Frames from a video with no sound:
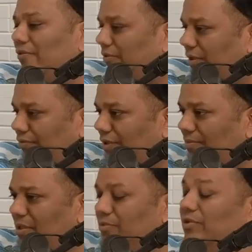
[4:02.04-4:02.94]
of life, relieve
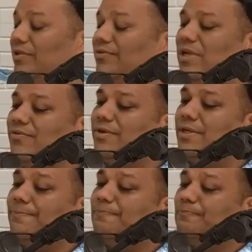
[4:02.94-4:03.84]
symptoms, relieve
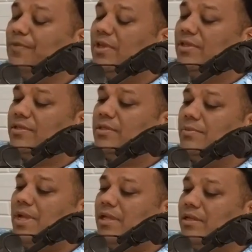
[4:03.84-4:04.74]
suffering? So
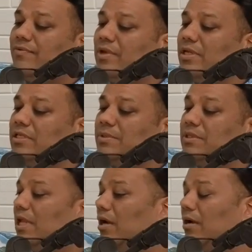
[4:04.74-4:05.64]
palliative and
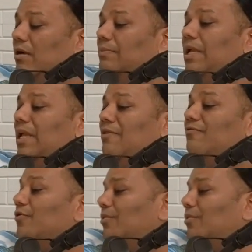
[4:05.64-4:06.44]
hospice care became